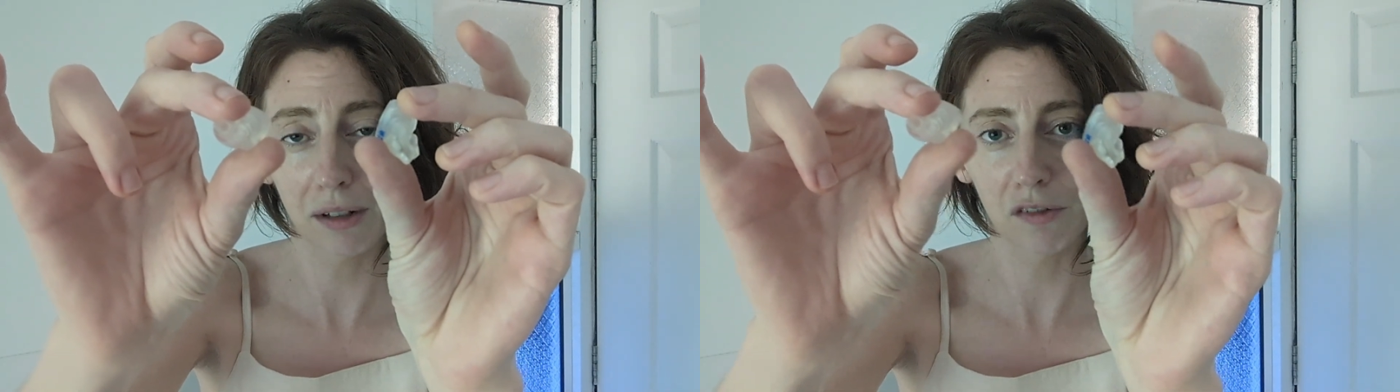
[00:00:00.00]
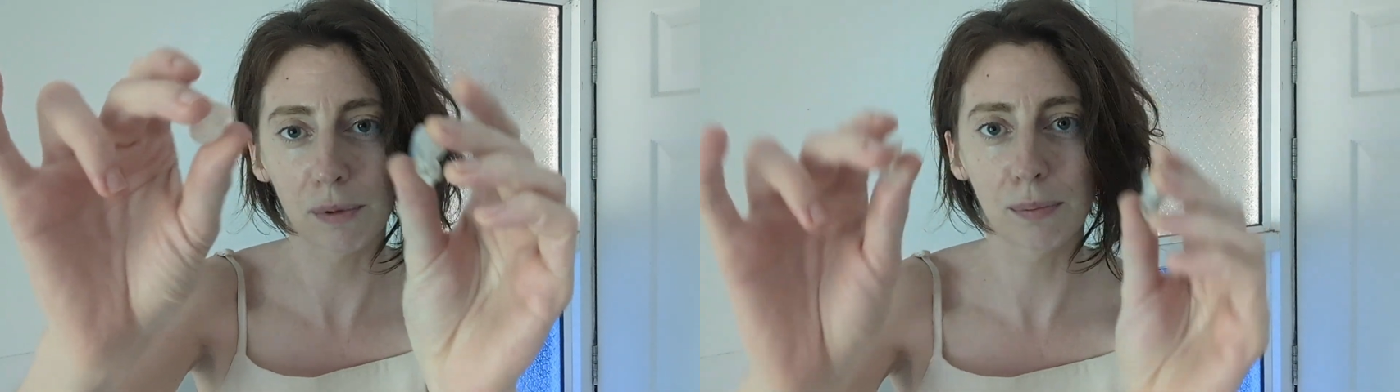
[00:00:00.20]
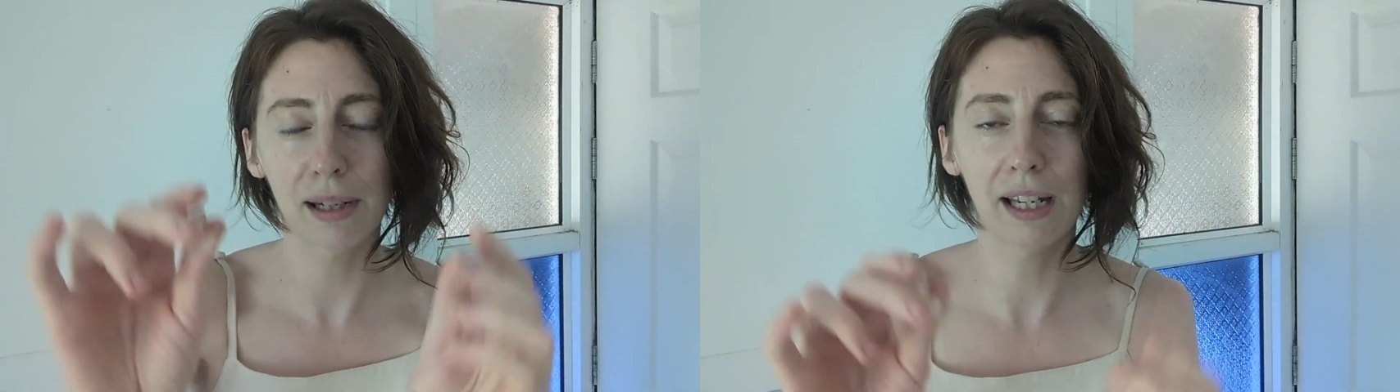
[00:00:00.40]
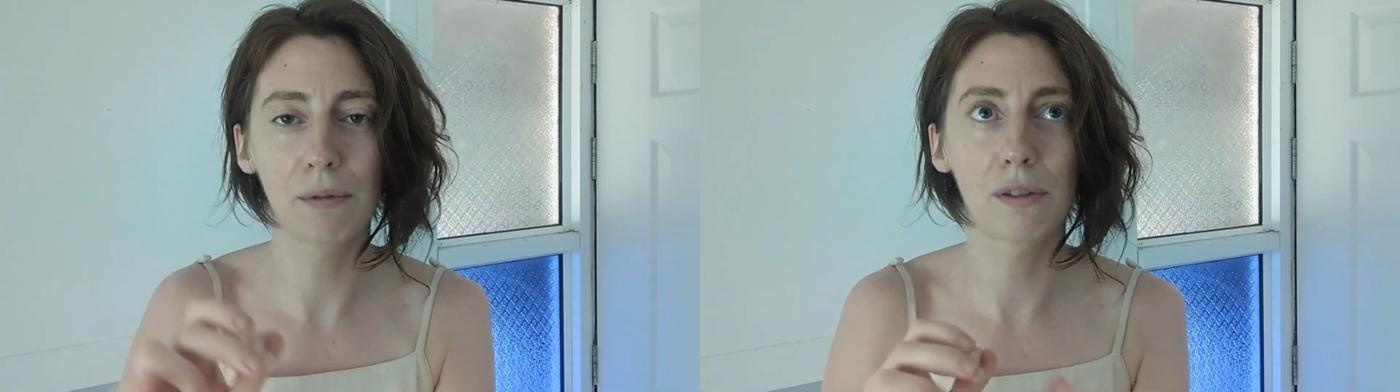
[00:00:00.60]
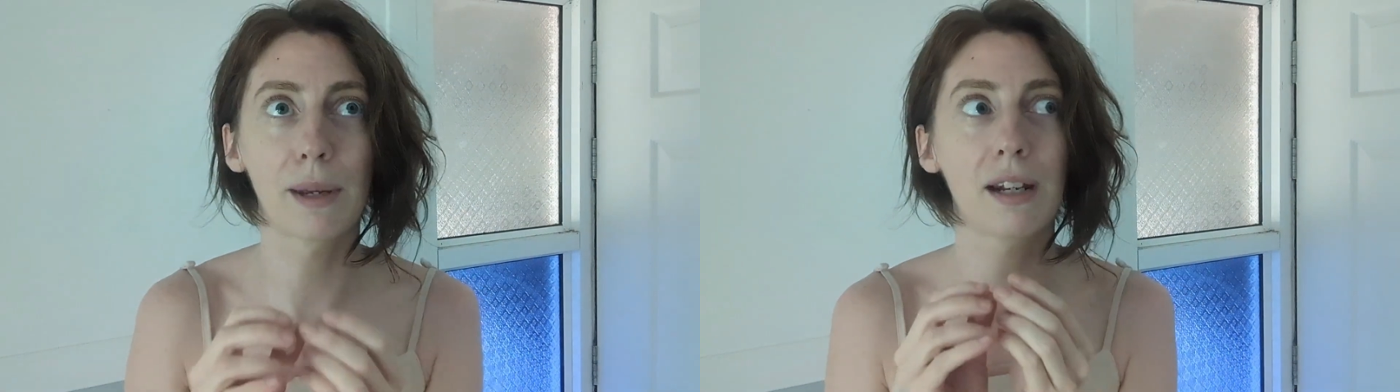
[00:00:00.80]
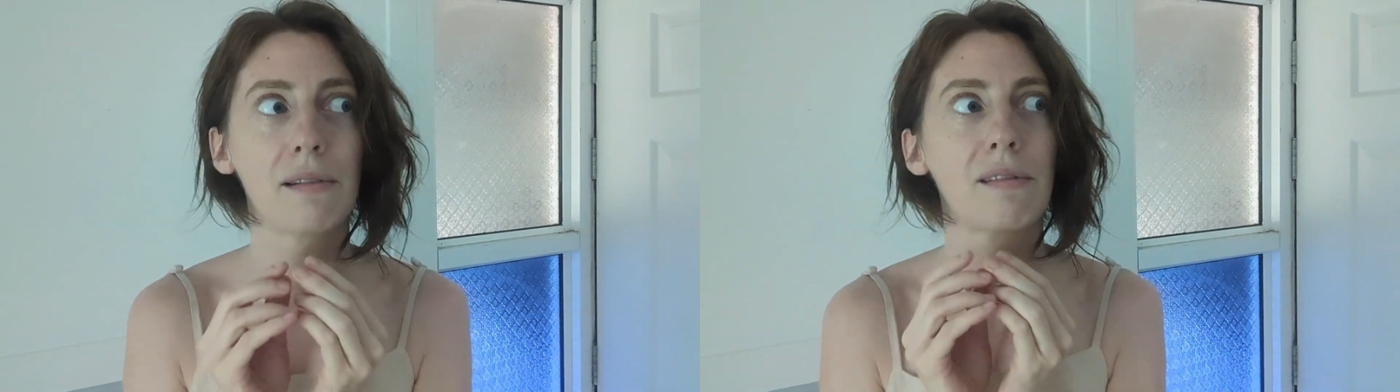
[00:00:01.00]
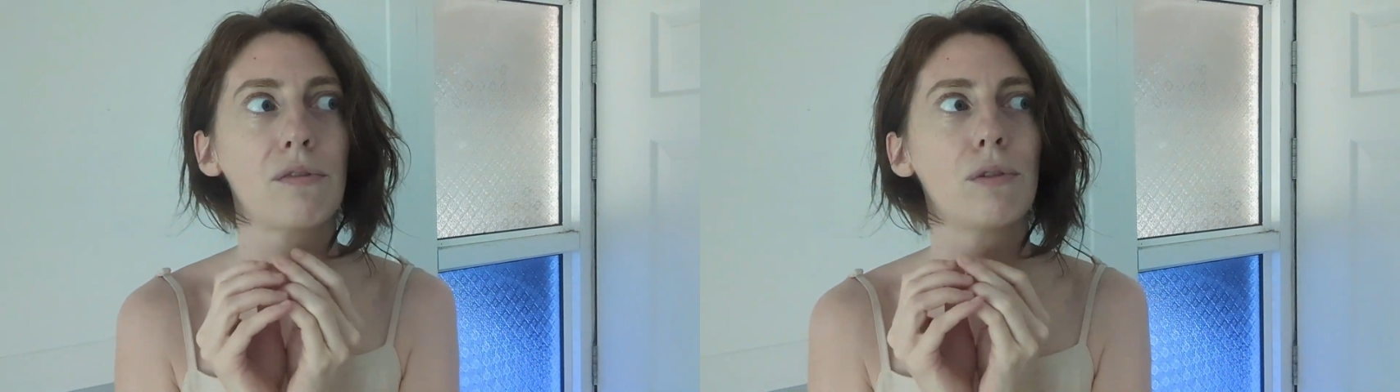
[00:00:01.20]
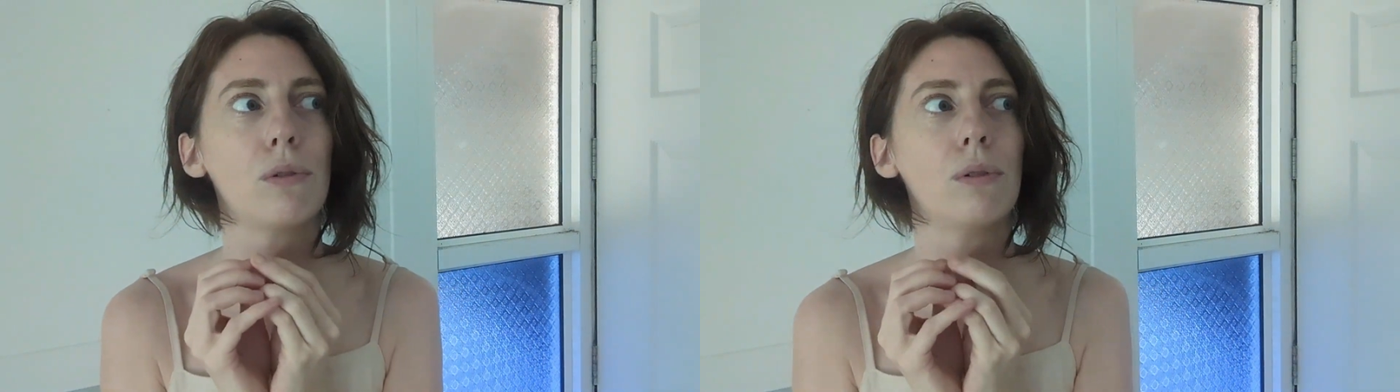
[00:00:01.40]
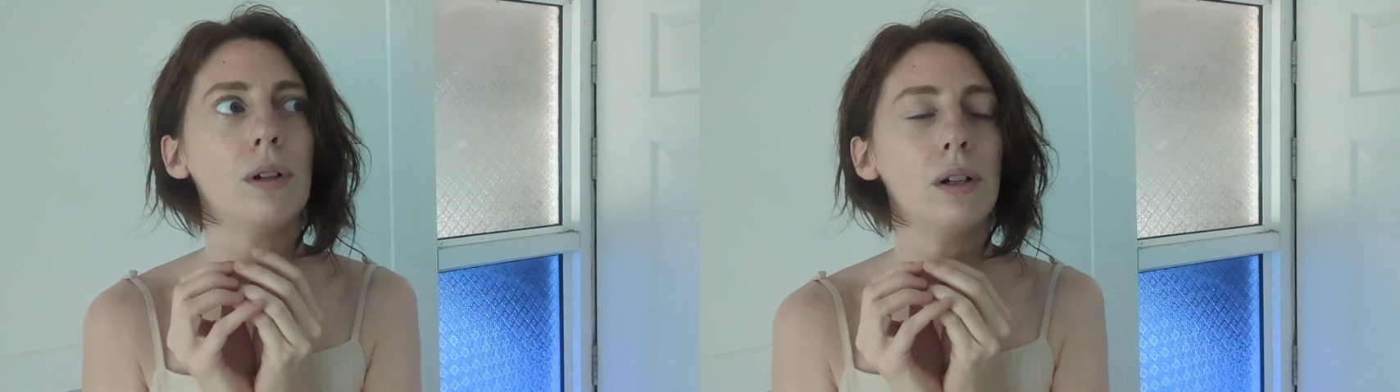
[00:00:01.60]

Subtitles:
And I've been playing with bands for